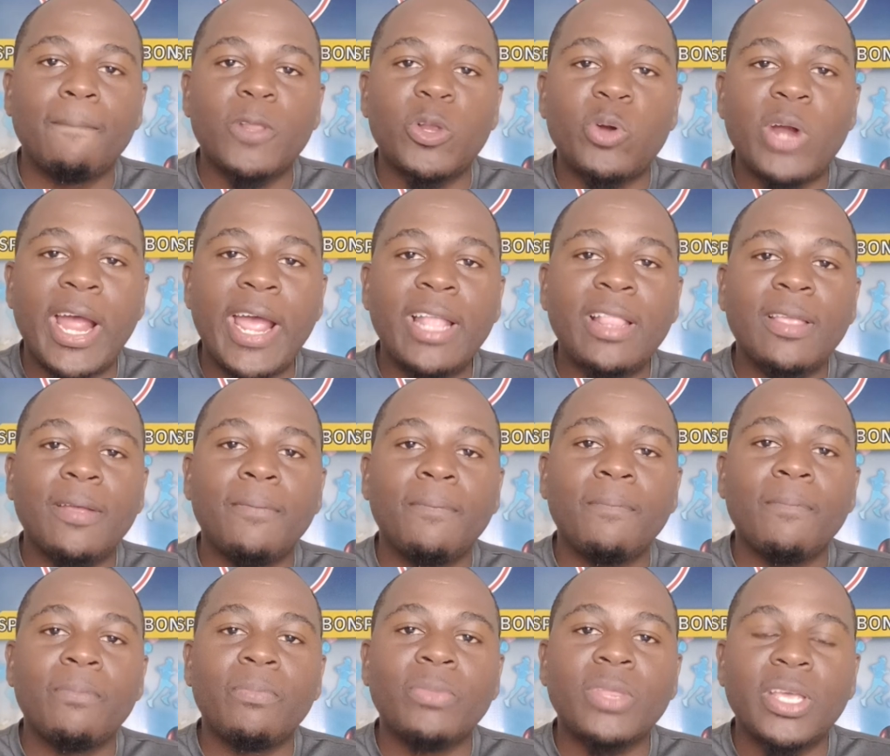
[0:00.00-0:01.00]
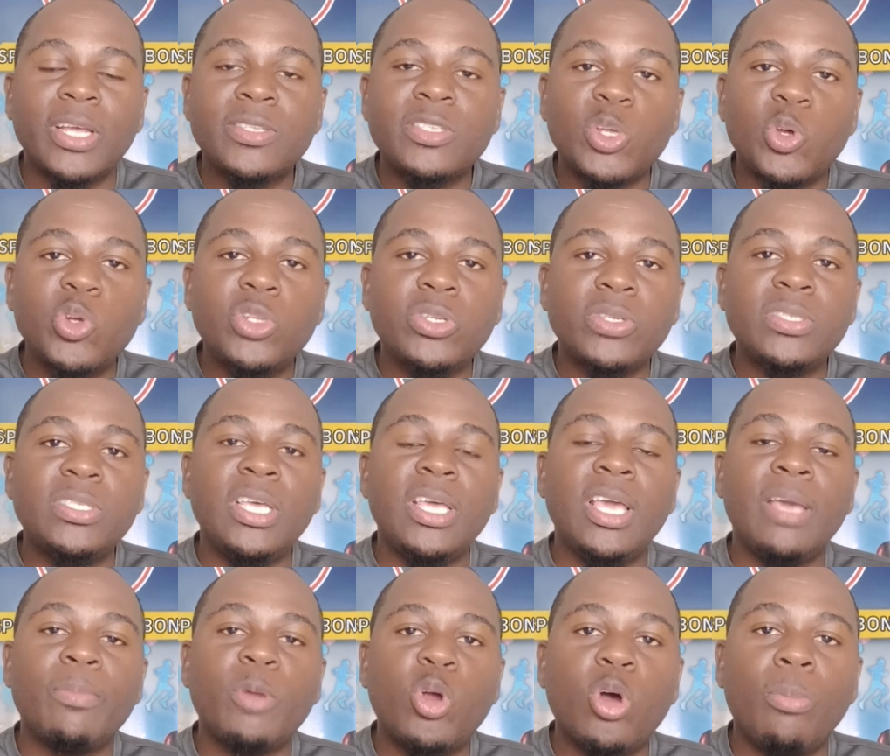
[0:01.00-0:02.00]
Right? It's good to
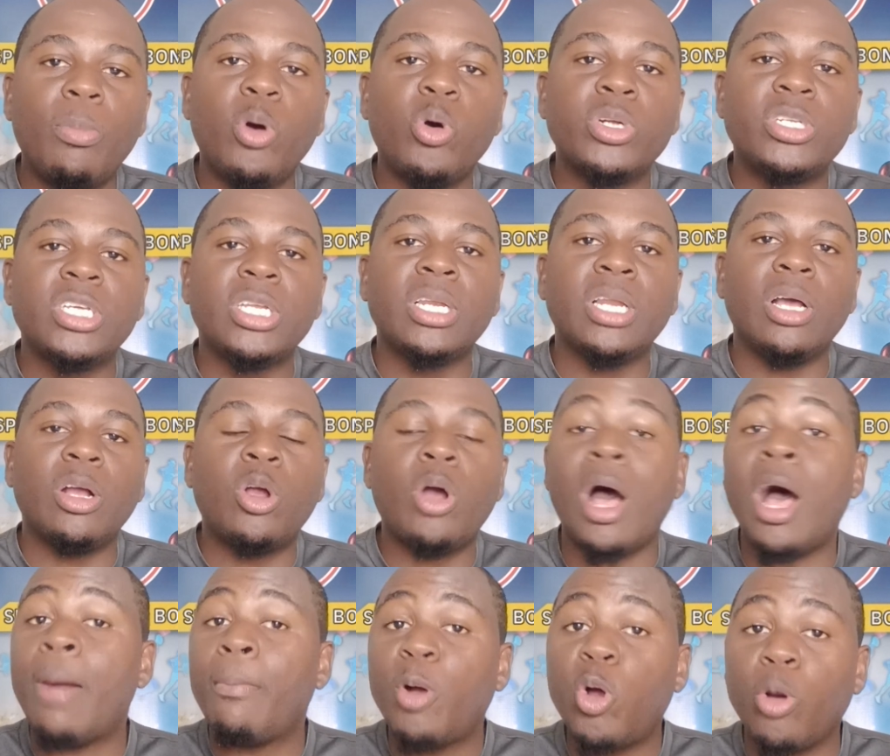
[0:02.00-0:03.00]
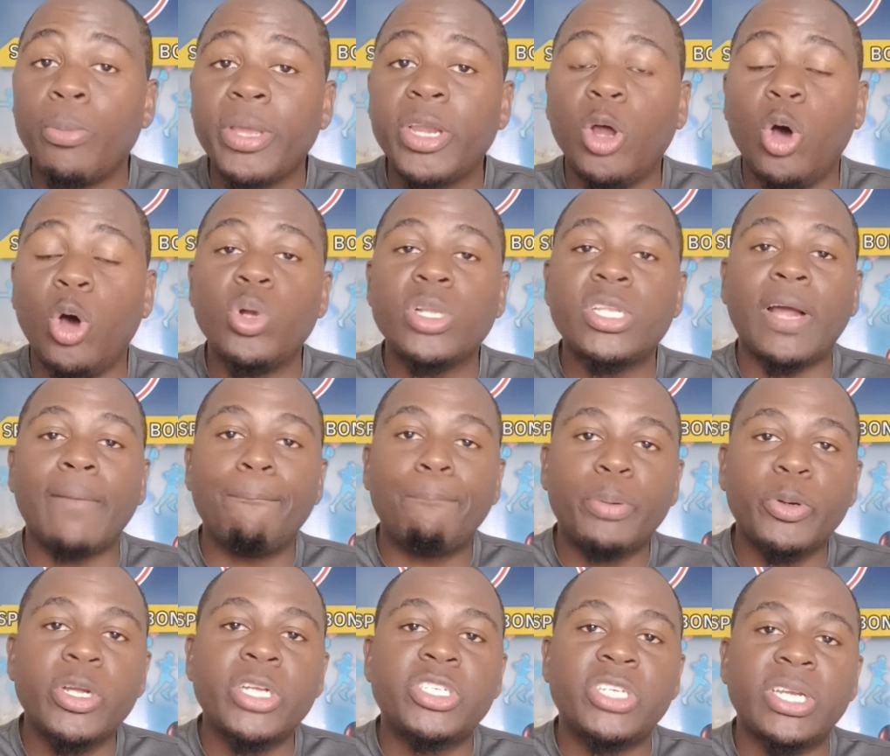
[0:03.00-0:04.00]
see him coming out and
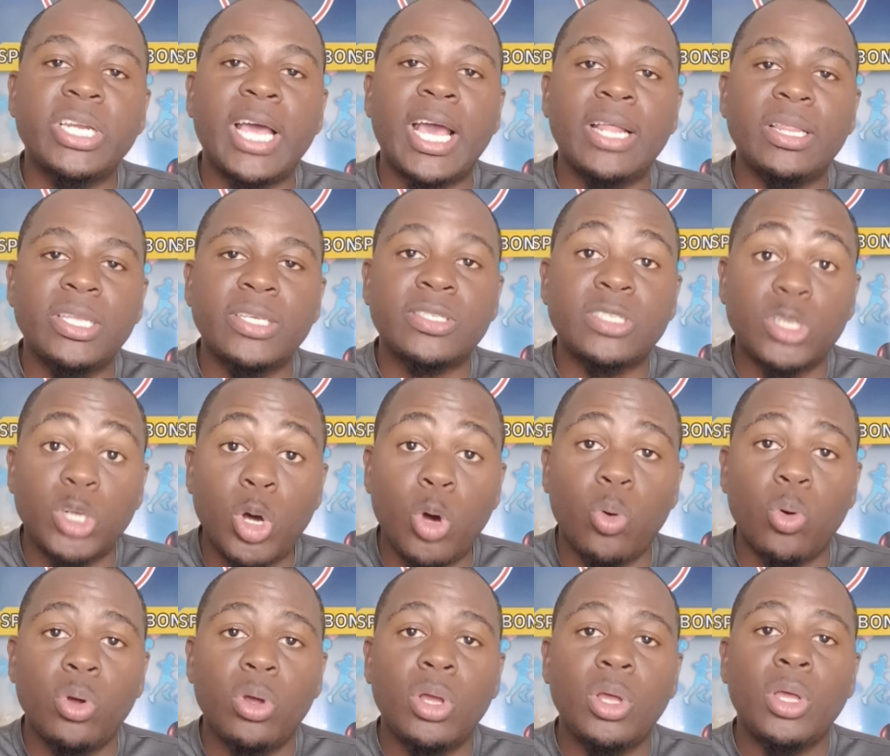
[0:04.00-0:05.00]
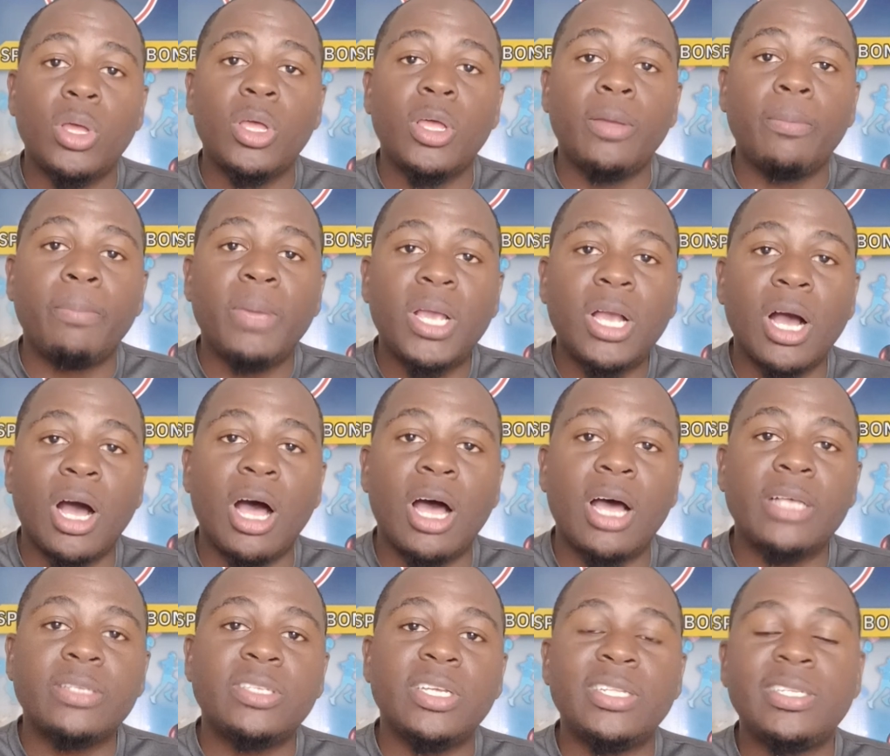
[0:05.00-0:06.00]
preaching like this now.
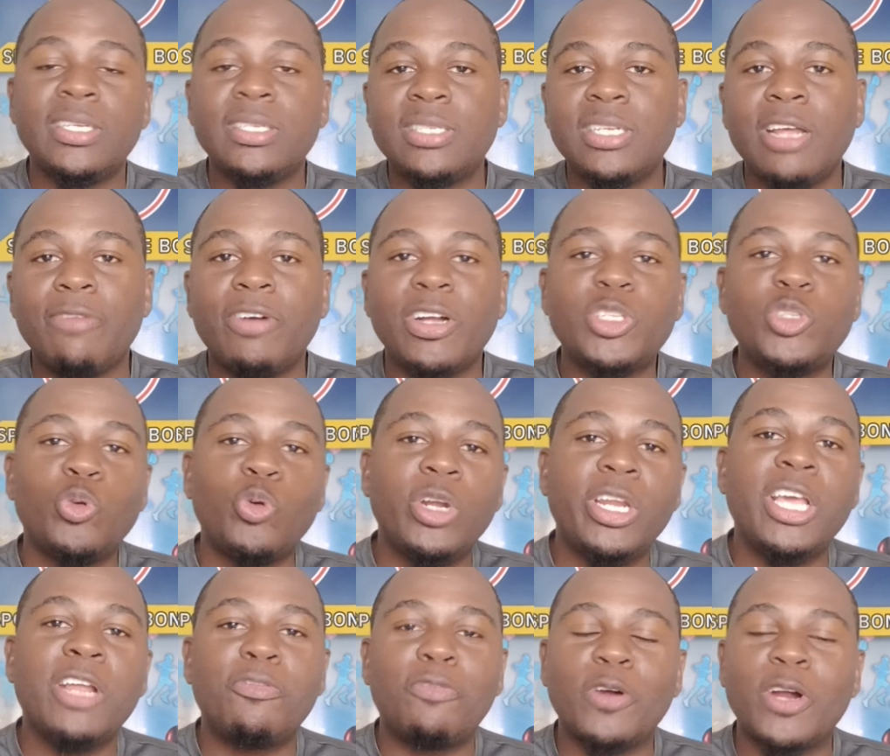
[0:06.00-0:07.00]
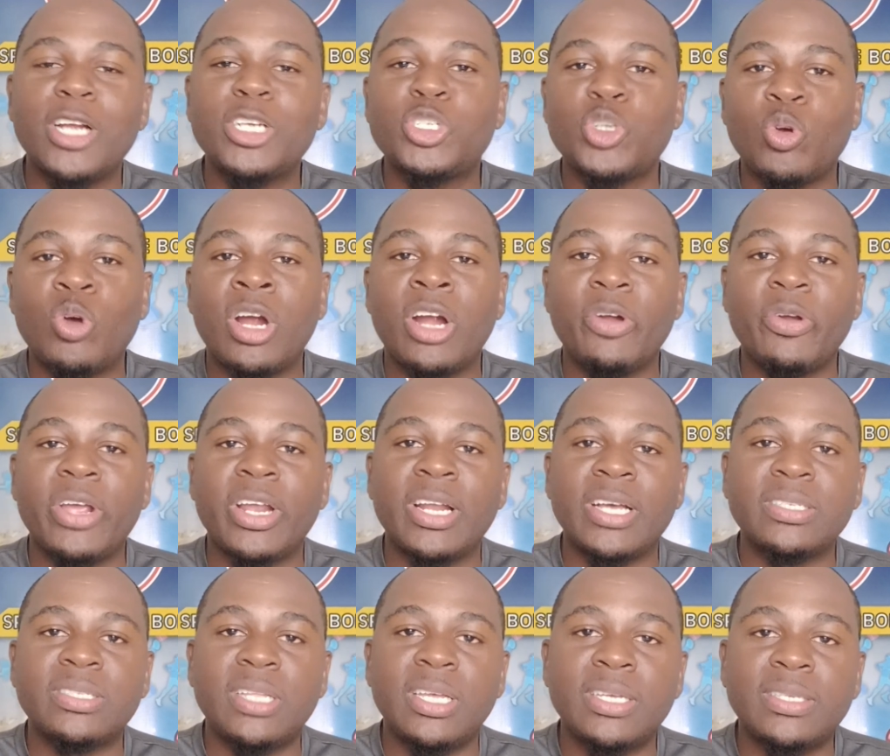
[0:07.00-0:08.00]
Because it is never too late for a show or rain,
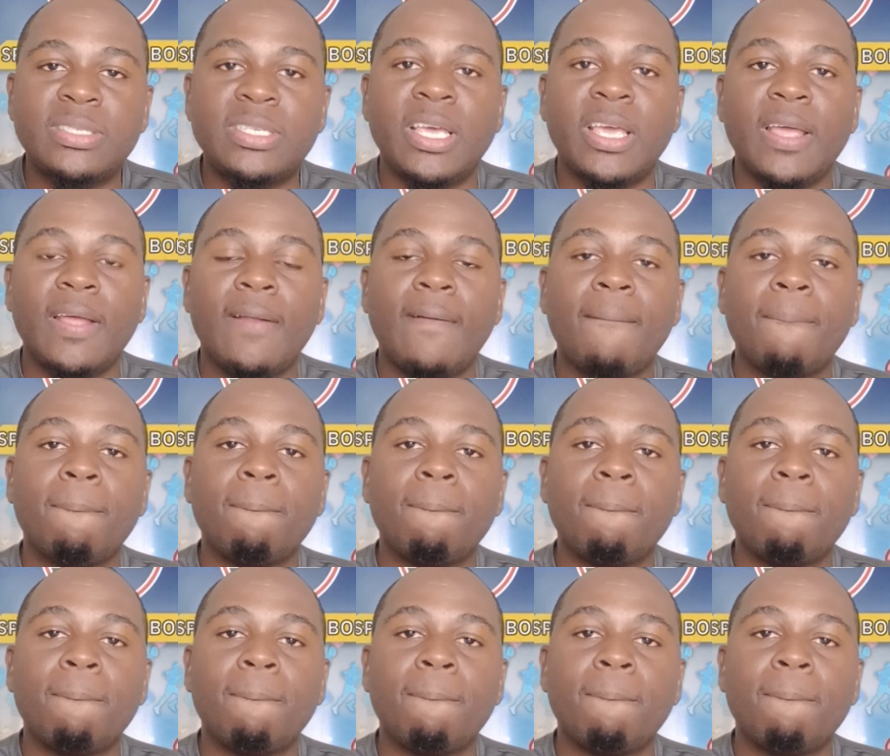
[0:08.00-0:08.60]
as they say.